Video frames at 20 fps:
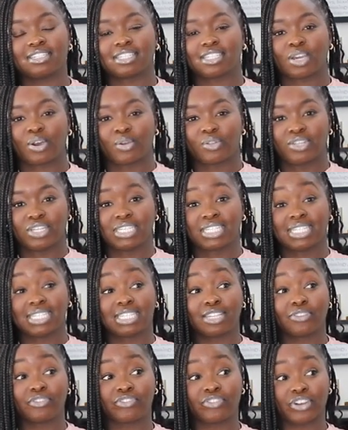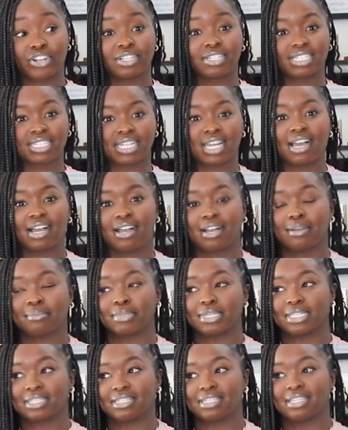So this is the first
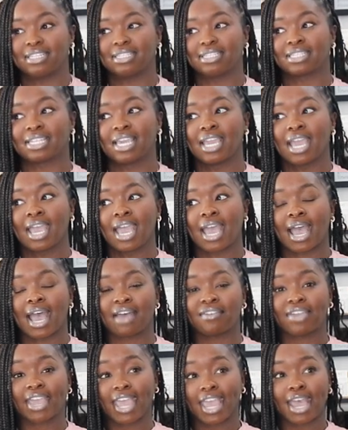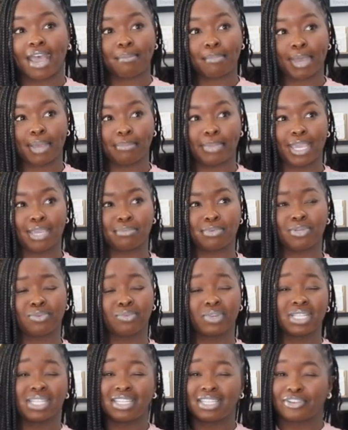time since I've had my baby,
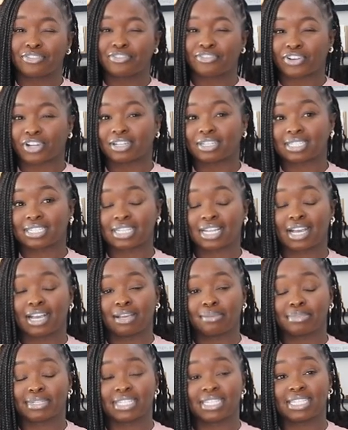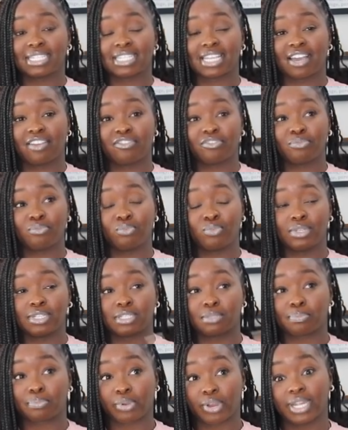really the first time since I
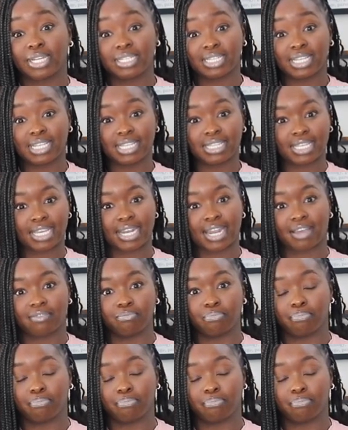was pregnant that I